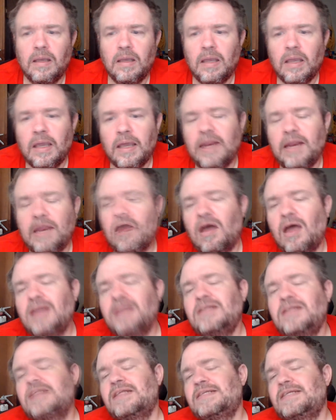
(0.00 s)
Now, on
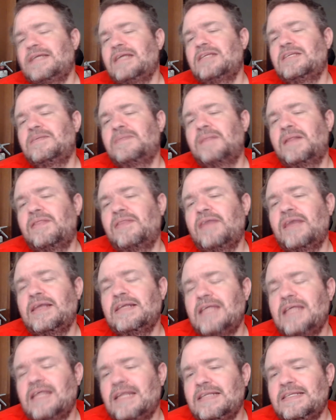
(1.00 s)
to some of the things
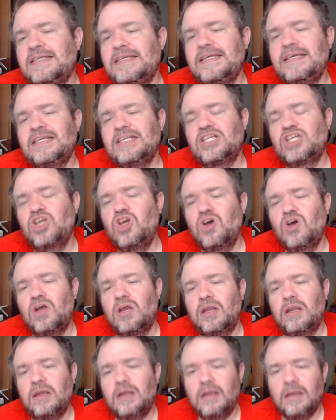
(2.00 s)
that I see as
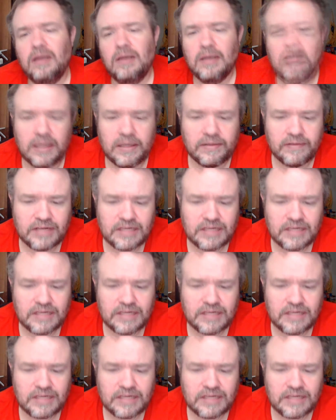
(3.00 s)
good in this